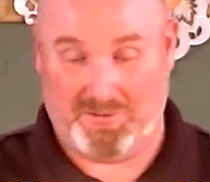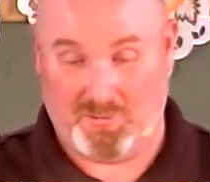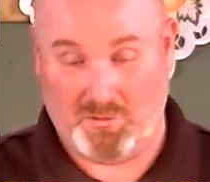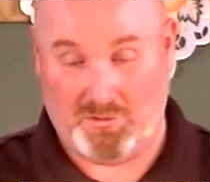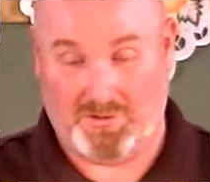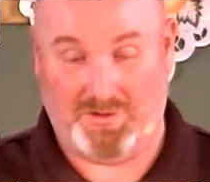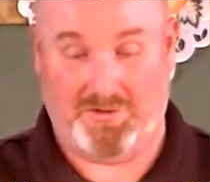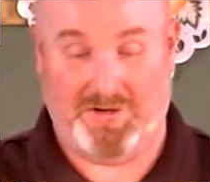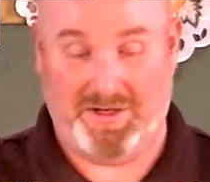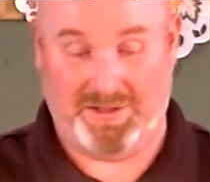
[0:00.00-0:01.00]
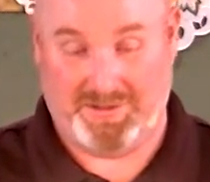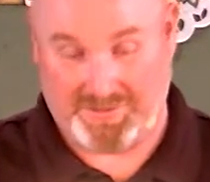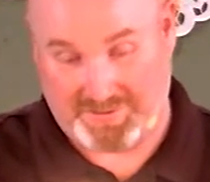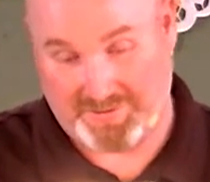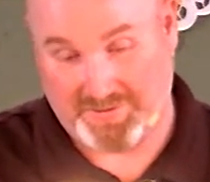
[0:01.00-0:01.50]
rulers or
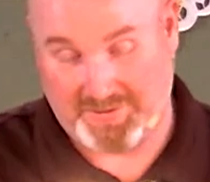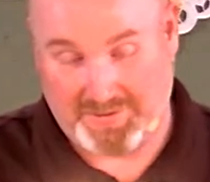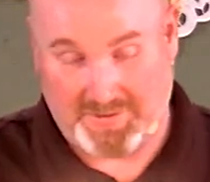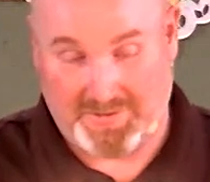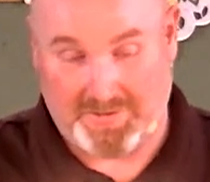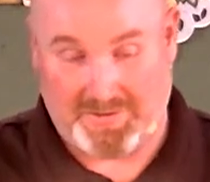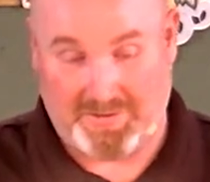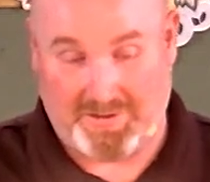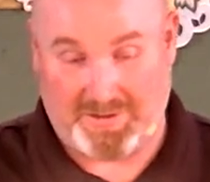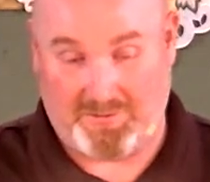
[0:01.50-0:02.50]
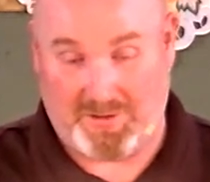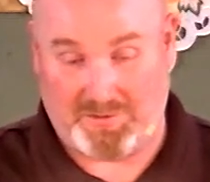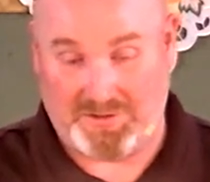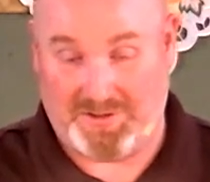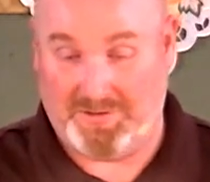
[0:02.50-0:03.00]
nations that they represent?